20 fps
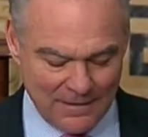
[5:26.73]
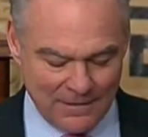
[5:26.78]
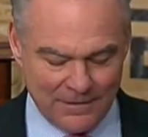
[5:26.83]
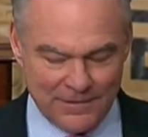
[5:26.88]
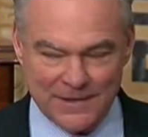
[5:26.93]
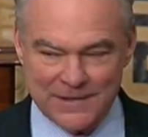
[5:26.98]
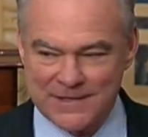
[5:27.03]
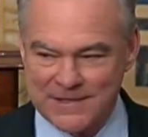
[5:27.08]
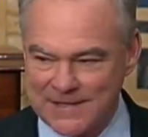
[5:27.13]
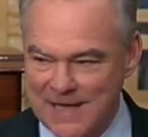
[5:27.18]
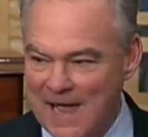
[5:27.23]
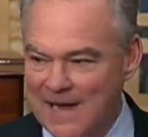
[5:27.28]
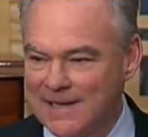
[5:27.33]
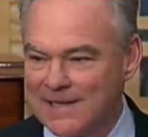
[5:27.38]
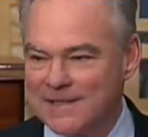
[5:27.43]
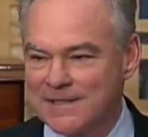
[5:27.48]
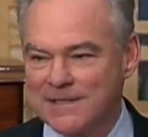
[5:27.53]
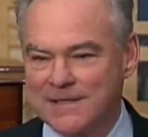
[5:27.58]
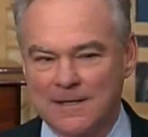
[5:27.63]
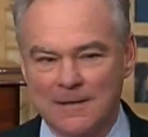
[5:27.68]
the
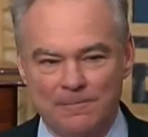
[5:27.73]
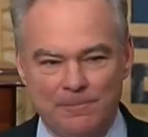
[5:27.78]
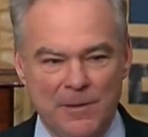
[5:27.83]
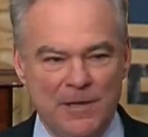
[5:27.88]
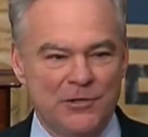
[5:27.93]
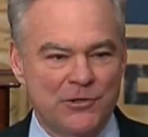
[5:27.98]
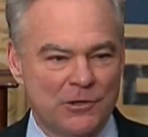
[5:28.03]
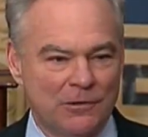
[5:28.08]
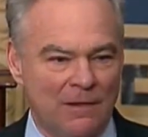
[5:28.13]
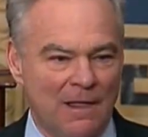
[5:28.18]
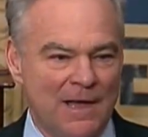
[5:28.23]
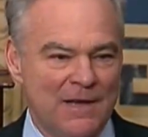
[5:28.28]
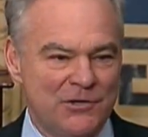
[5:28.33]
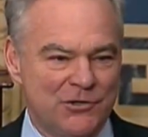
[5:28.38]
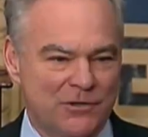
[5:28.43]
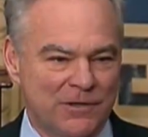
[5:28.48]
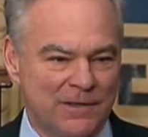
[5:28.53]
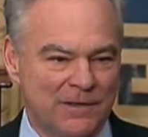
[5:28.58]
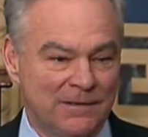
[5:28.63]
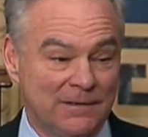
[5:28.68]
Senate's
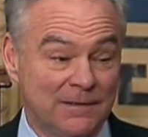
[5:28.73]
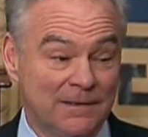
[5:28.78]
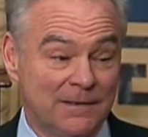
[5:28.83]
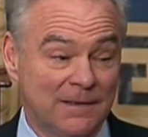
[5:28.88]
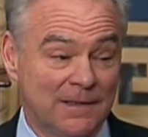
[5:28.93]
capitulation